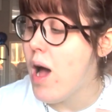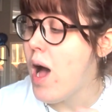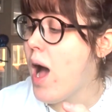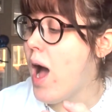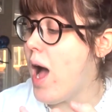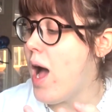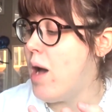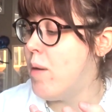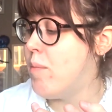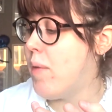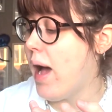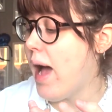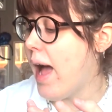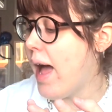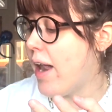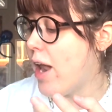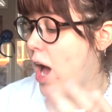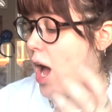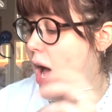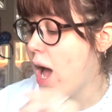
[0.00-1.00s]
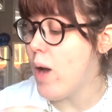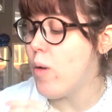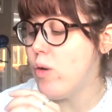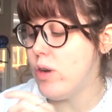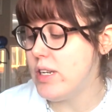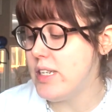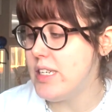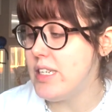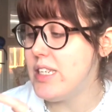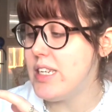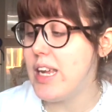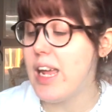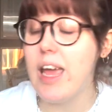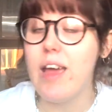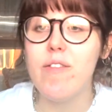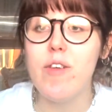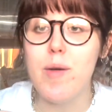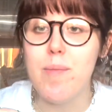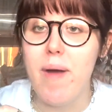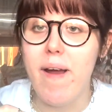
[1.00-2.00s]
and I wanted to
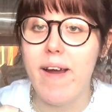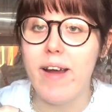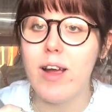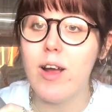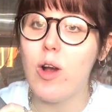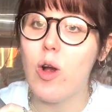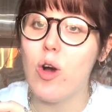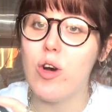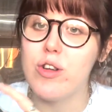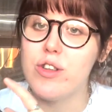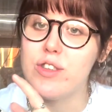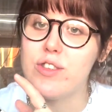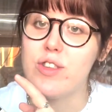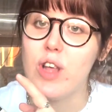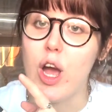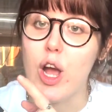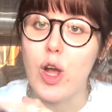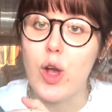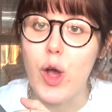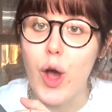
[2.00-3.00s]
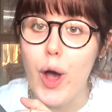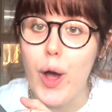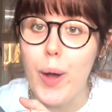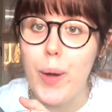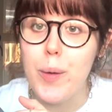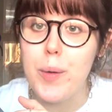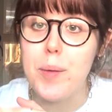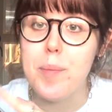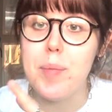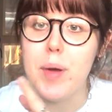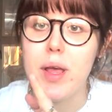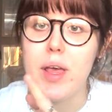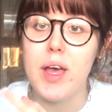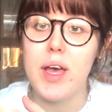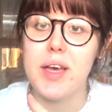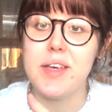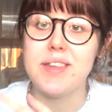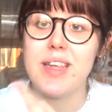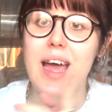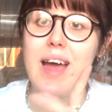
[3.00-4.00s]
give American Gods a go
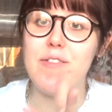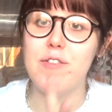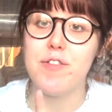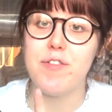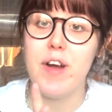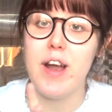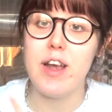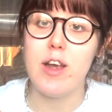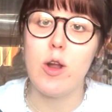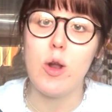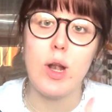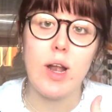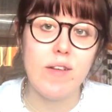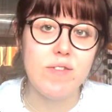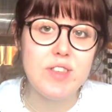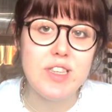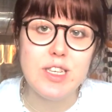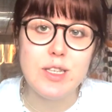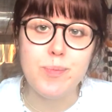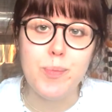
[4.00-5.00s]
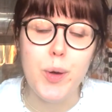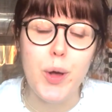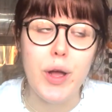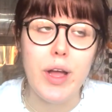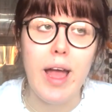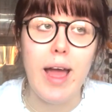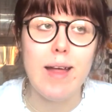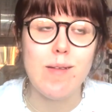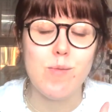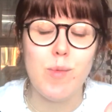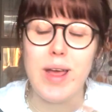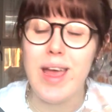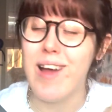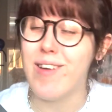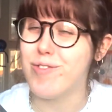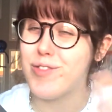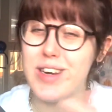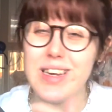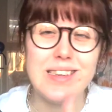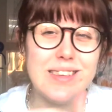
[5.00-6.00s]
because I have a friend who loves this book and we
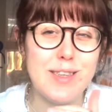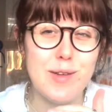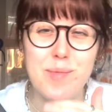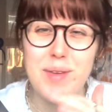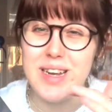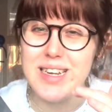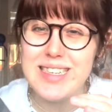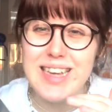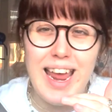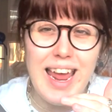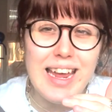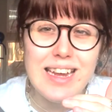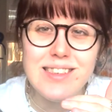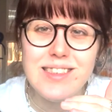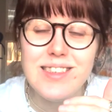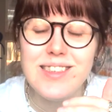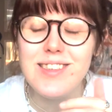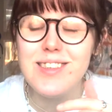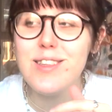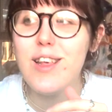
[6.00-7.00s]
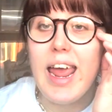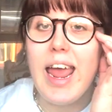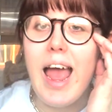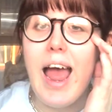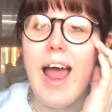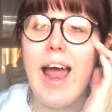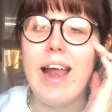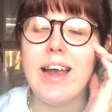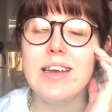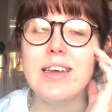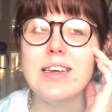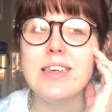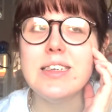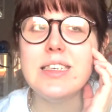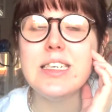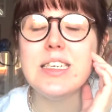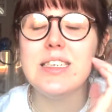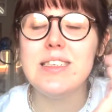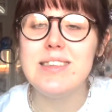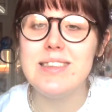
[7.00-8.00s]
have really similar tastes,
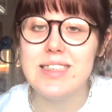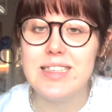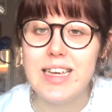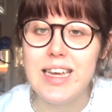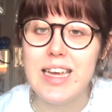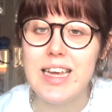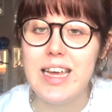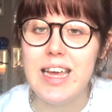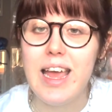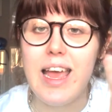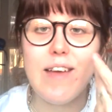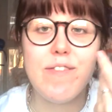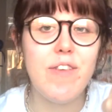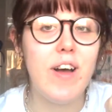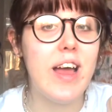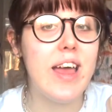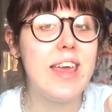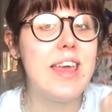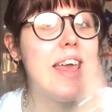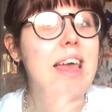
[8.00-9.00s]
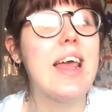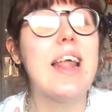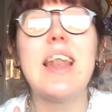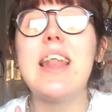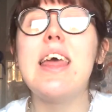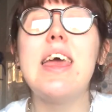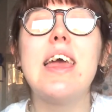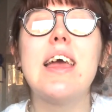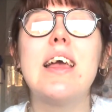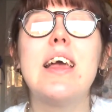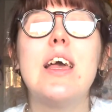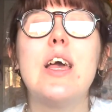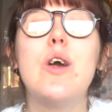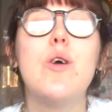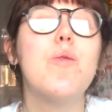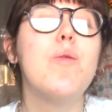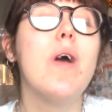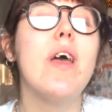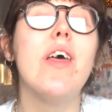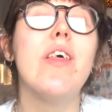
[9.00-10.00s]
and see if I click
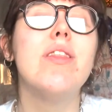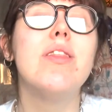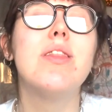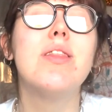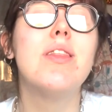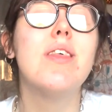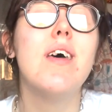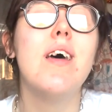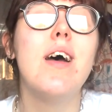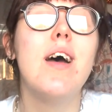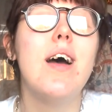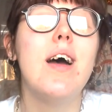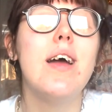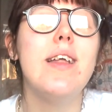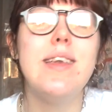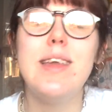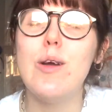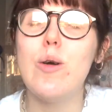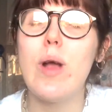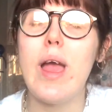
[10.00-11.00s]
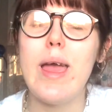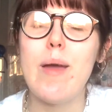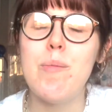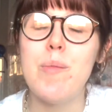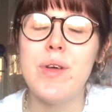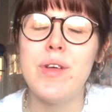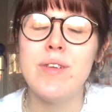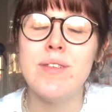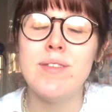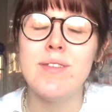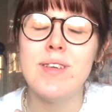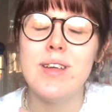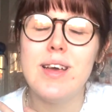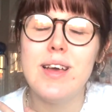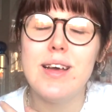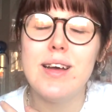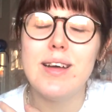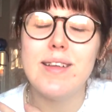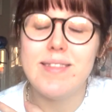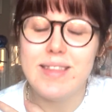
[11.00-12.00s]
with Neil Gaiman
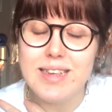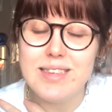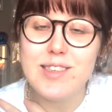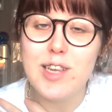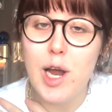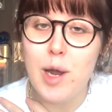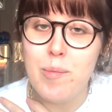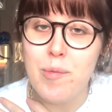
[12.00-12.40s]
this time